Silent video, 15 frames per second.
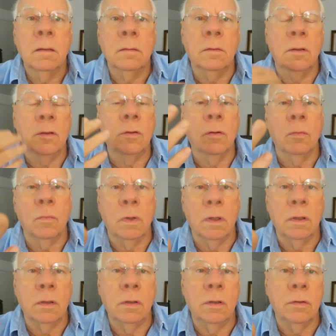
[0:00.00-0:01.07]
They don't
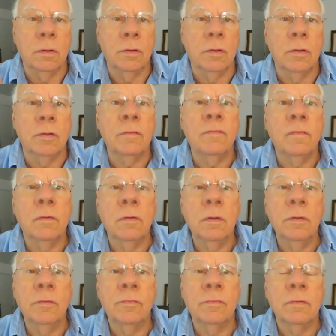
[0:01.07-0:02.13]
want to hear your
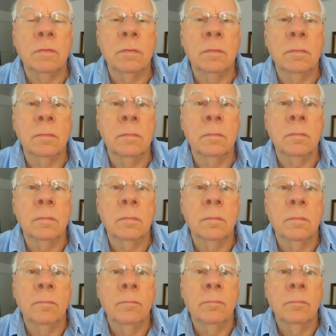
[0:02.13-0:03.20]
voice.
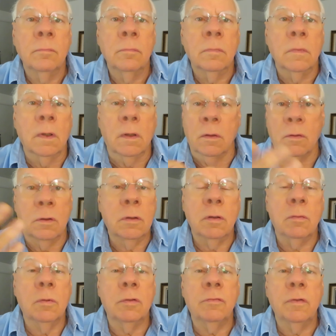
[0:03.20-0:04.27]
And look
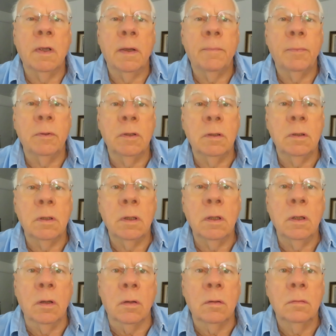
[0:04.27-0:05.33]
at what's happening
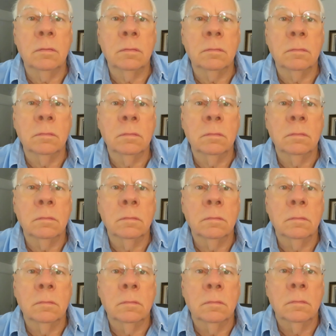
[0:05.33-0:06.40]
now.
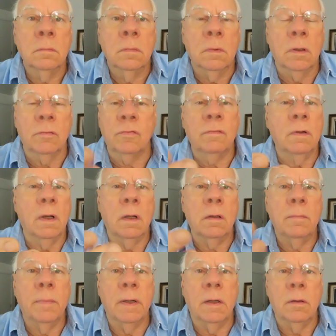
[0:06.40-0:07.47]
It's not
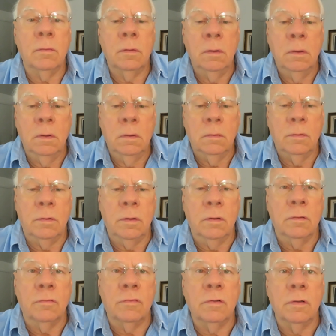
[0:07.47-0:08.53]
about the
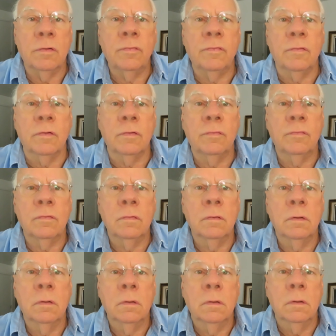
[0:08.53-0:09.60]
injustice
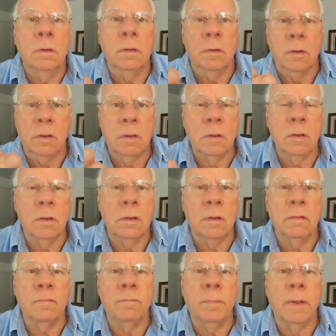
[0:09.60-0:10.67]
and the
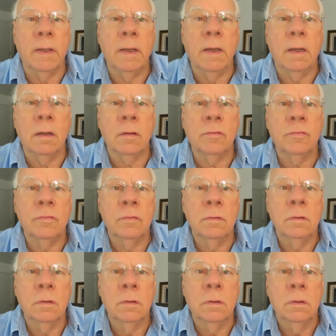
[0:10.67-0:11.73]
killing of blacks.
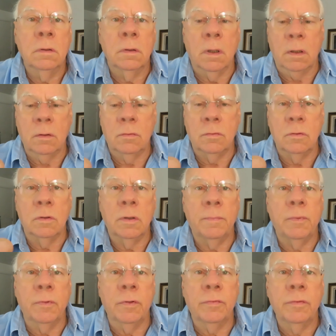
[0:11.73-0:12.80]
I grew
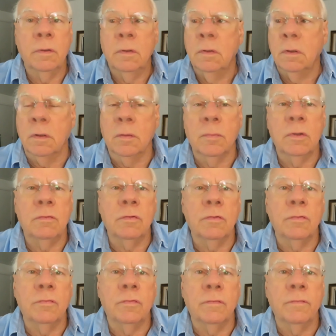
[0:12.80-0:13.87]
up with
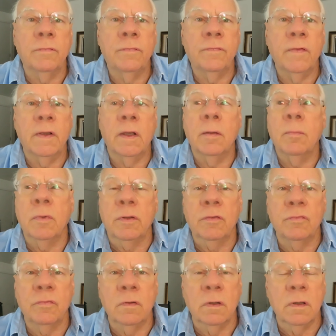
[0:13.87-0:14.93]
images of
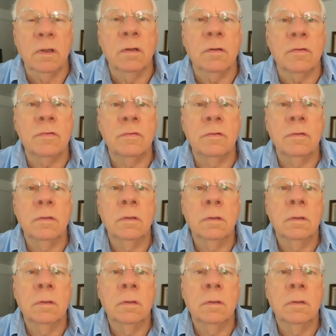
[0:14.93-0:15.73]
families lynched.